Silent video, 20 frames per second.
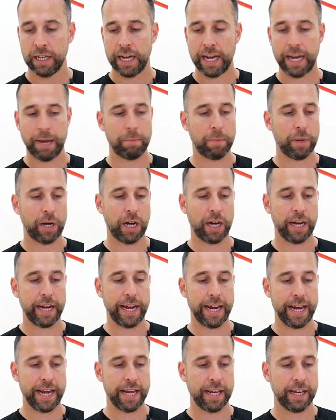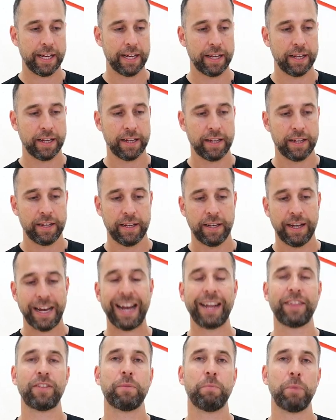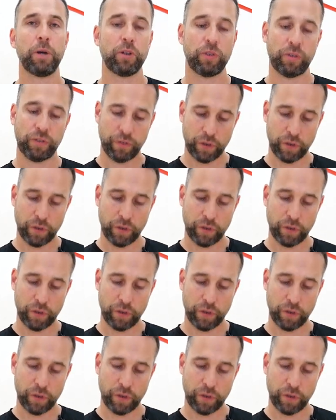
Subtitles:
I had the most